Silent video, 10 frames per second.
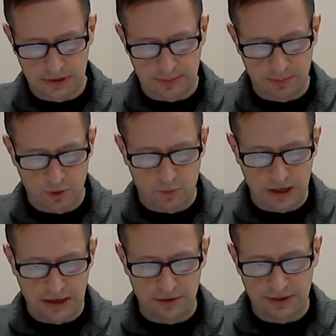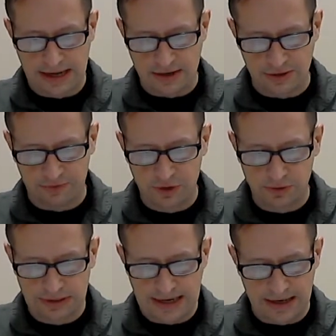per 100,000 of newly
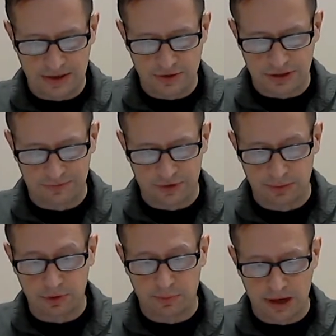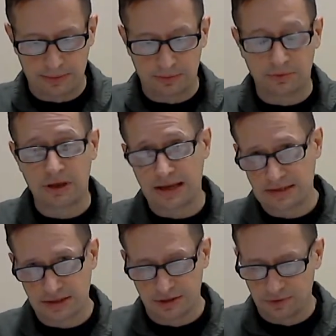diagnosed, confirmed, or probable
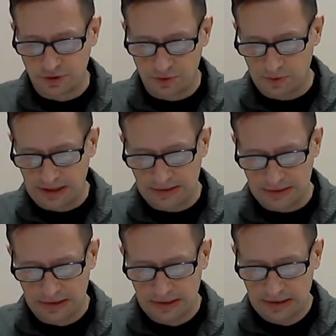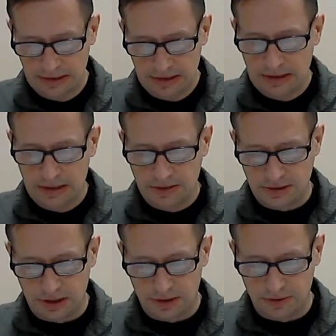cases over 2 weeks.
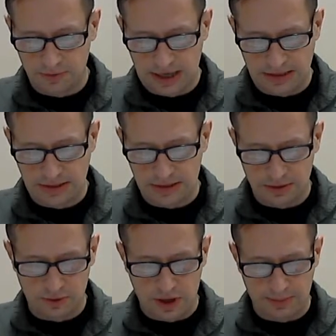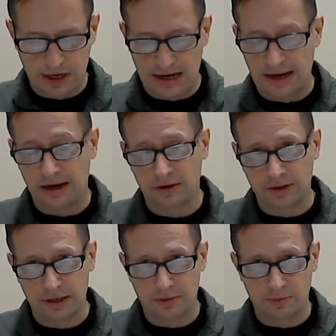So that's quite a bit higher
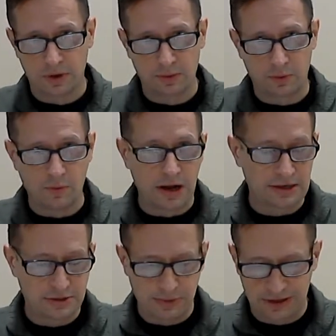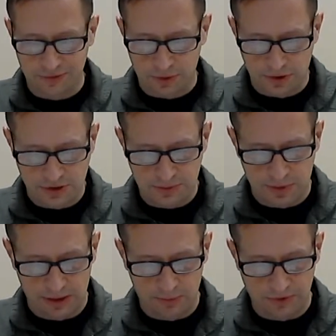than where we want it to be, of course,
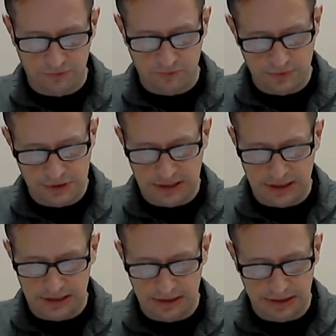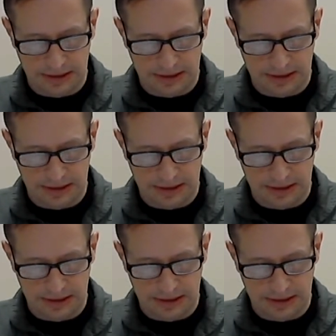but we've seen